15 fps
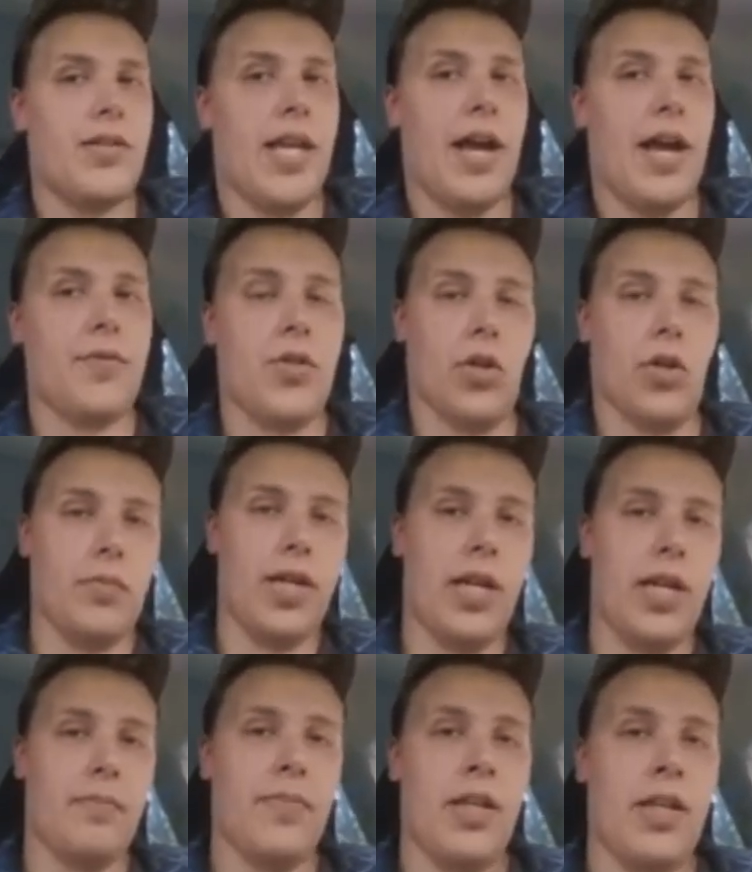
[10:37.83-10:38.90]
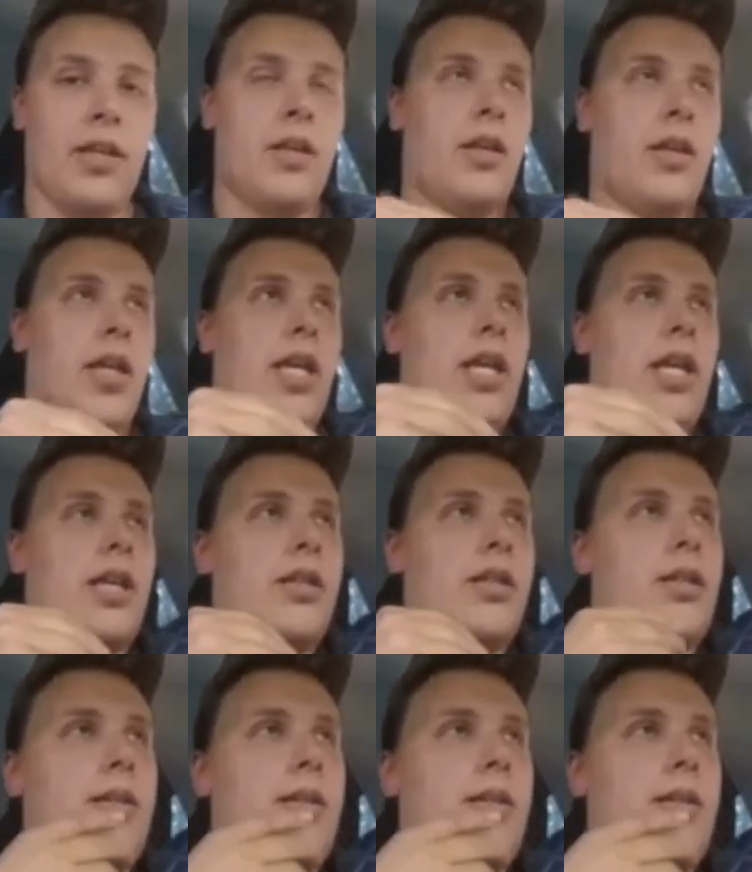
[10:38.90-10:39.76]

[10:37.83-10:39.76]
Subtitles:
They have to terminate, and